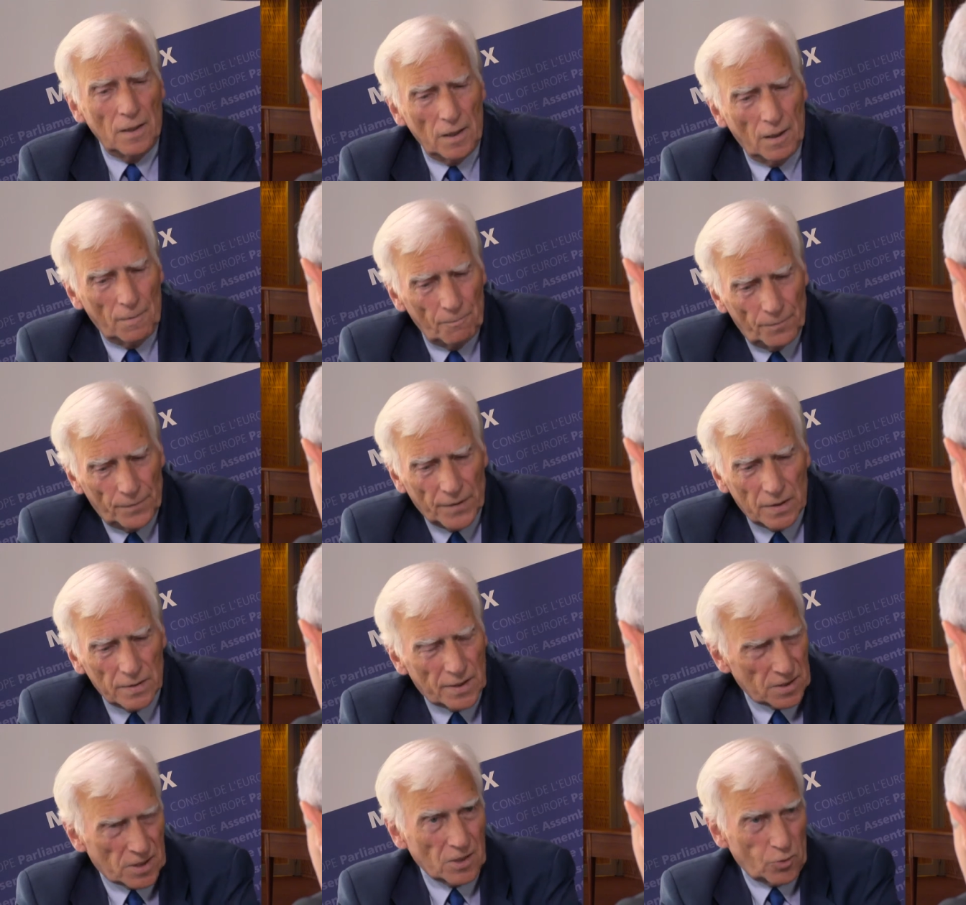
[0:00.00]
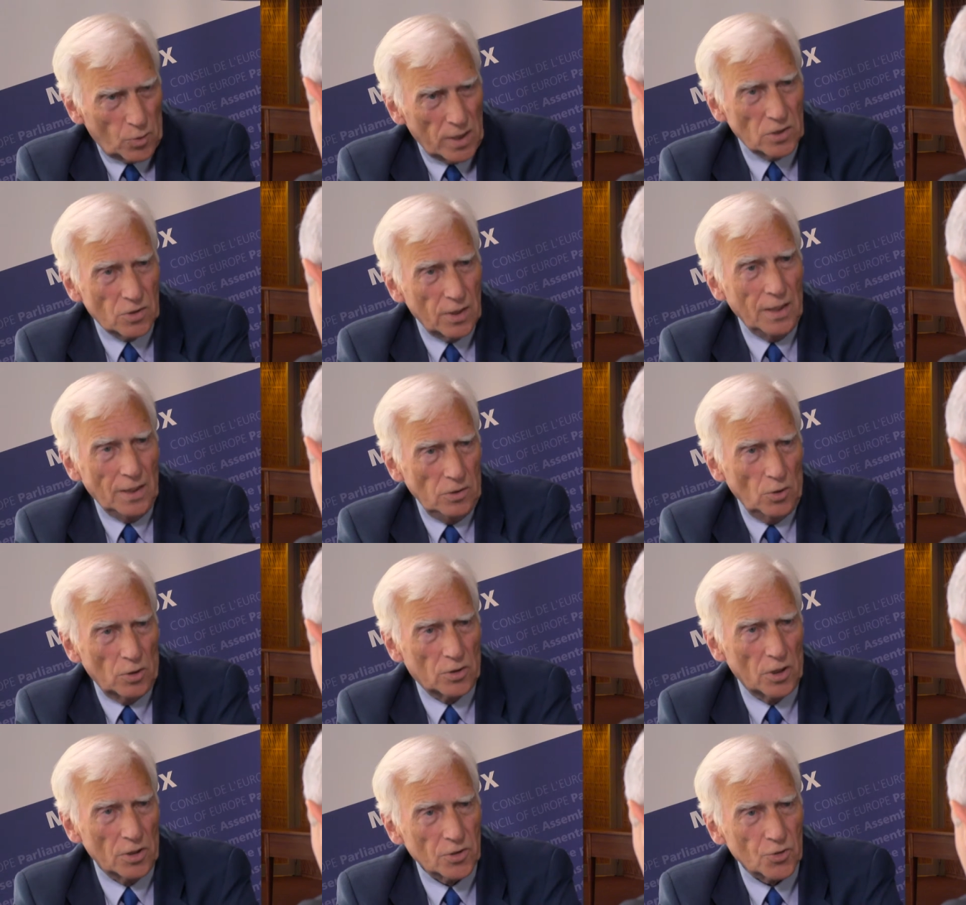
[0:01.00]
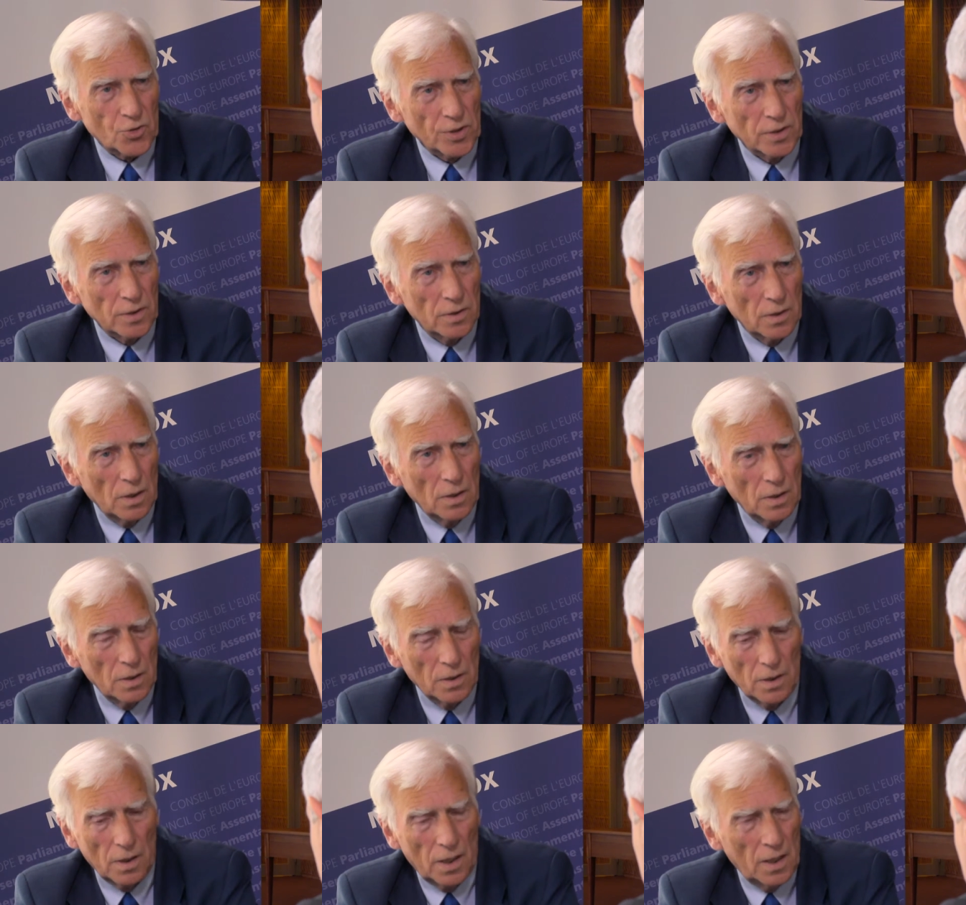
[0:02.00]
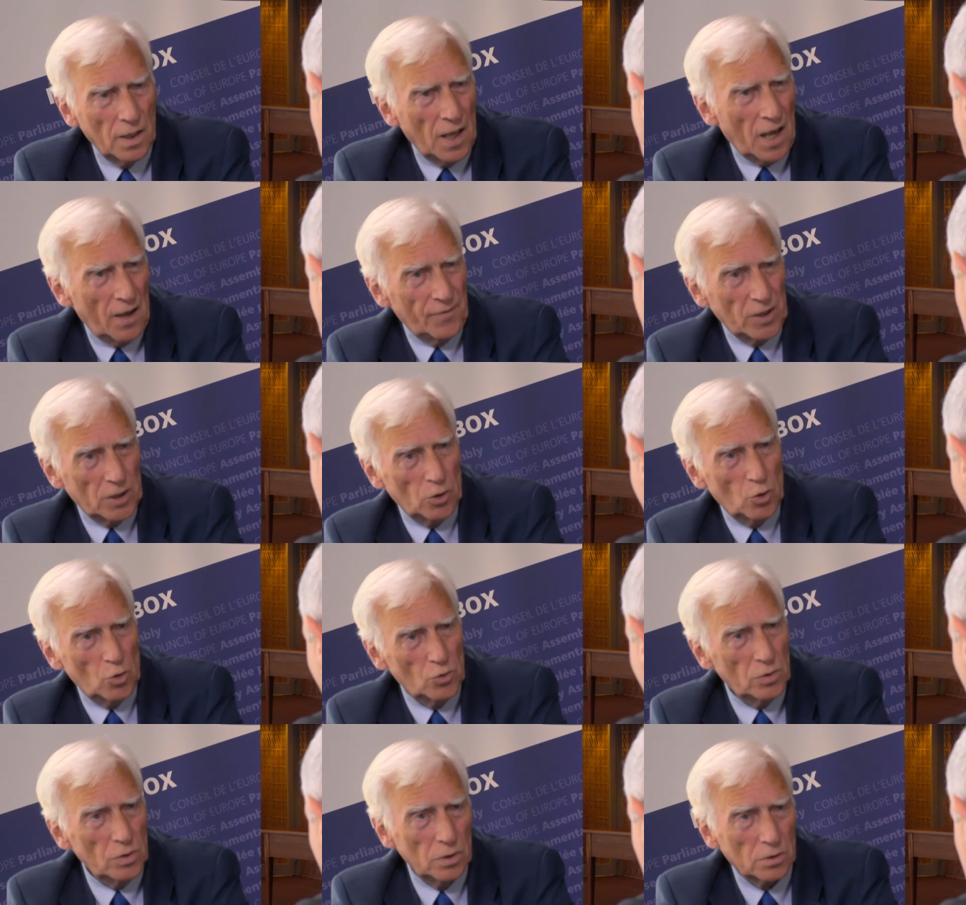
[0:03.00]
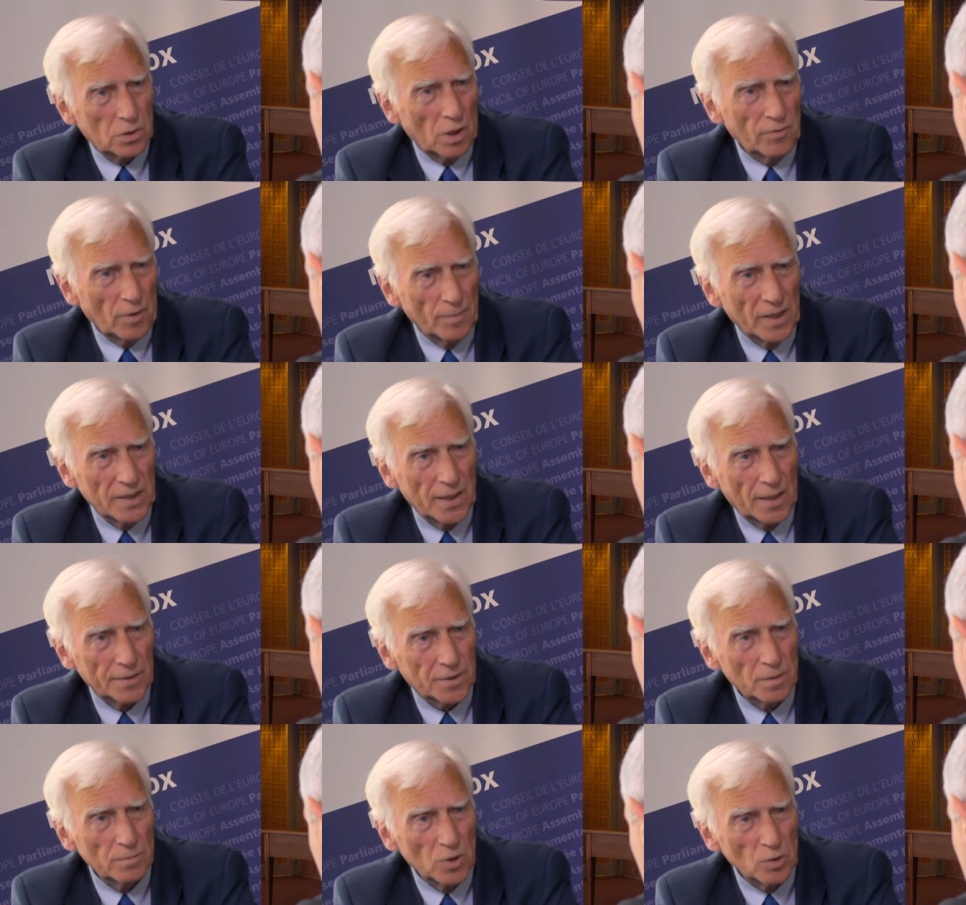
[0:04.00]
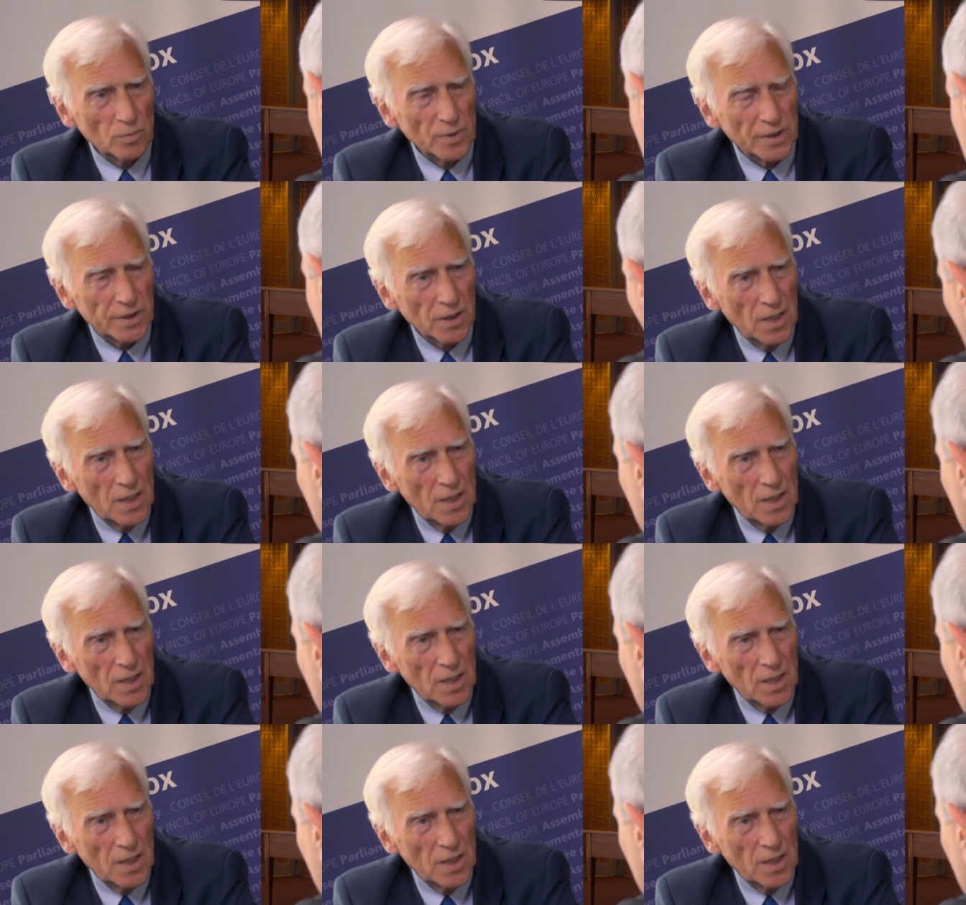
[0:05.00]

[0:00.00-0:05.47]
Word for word: um, the situation in your country. Yes. Having no government at the moment. Oh